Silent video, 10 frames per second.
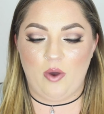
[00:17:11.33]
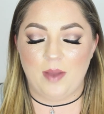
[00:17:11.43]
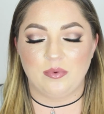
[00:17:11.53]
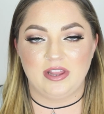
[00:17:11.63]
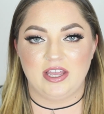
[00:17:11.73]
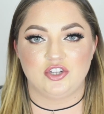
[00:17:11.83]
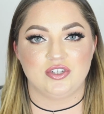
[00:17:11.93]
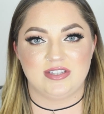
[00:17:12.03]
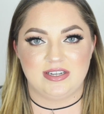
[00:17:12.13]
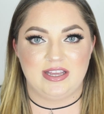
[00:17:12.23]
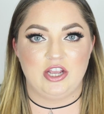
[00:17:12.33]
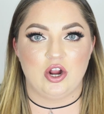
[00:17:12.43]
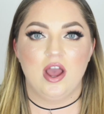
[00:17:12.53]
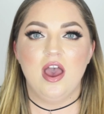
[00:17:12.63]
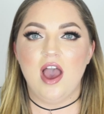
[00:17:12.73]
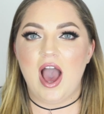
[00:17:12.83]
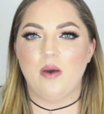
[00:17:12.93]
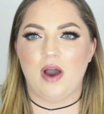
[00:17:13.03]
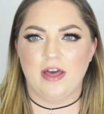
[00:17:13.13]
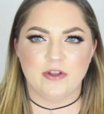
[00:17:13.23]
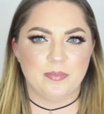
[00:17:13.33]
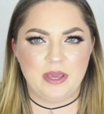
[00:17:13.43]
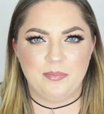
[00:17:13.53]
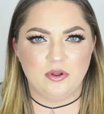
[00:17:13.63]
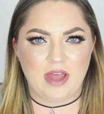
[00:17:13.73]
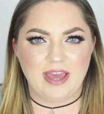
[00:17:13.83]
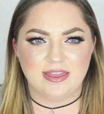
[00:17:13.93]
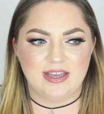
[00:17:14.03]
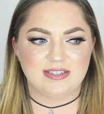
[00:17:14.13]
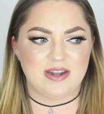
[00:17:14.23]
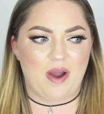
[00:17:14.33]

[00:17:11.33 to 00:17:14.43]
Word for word: I'm really interested to hear how other people like this.